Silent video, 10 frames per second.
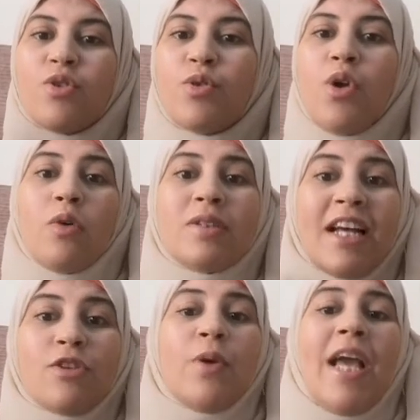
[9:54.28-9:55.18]
to know
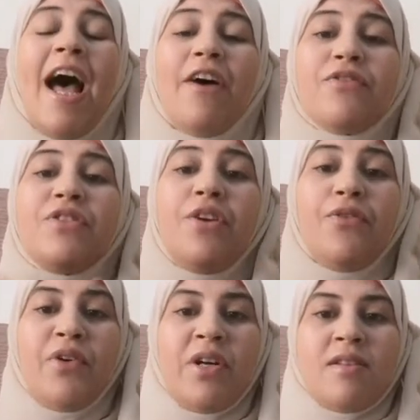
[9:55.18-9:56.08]
that we have
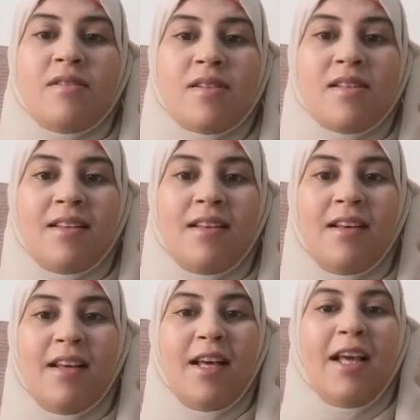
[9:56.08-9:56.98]
difference
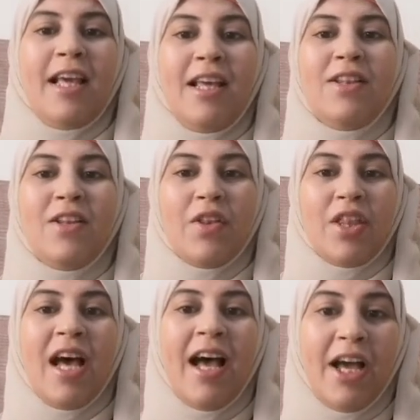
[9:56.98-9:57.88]
in
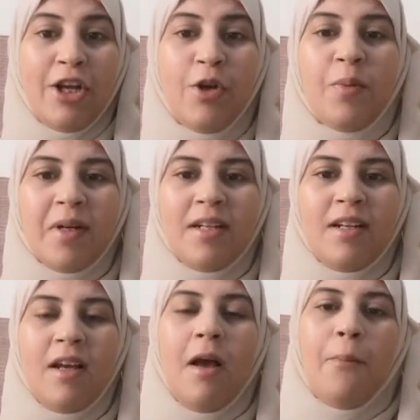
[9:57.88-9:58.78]
the human.
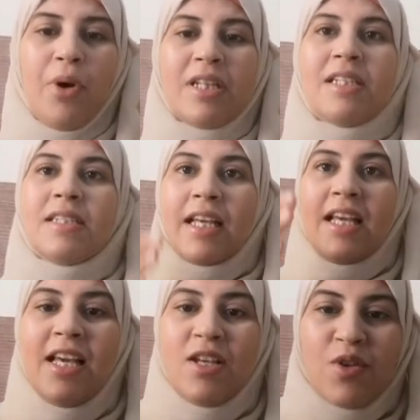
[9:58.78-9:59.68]
But in the
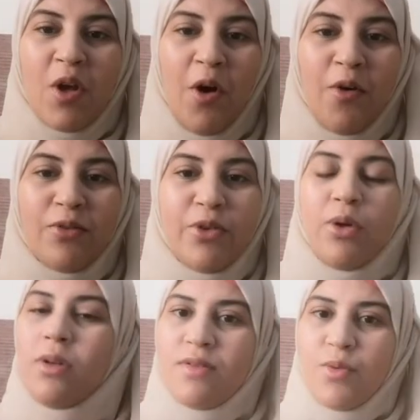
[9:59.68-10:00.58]
case of
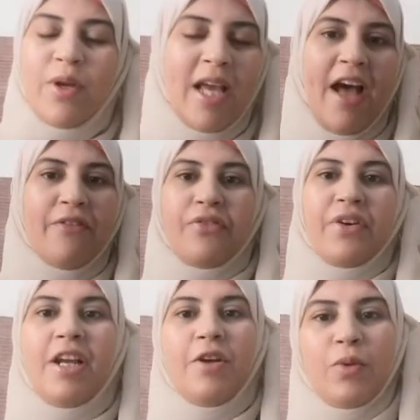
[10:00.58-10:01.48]
dolls, we have
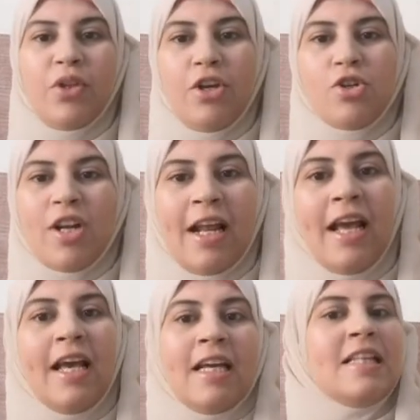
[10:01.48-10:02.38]
free rotation.
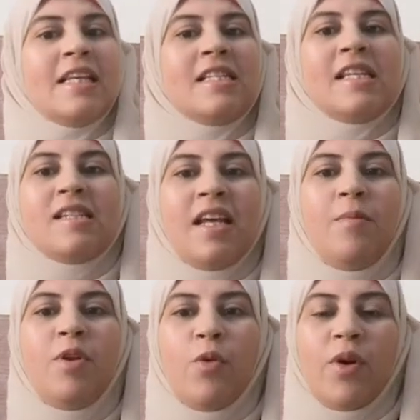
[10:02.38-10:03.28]
It is the
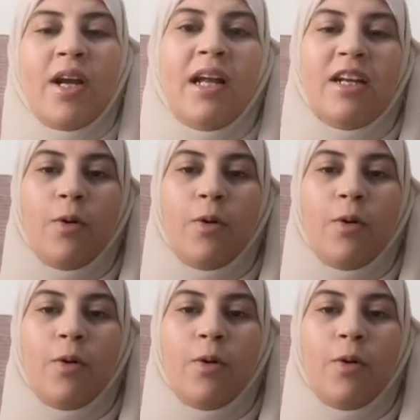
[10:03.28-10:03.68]
same in organic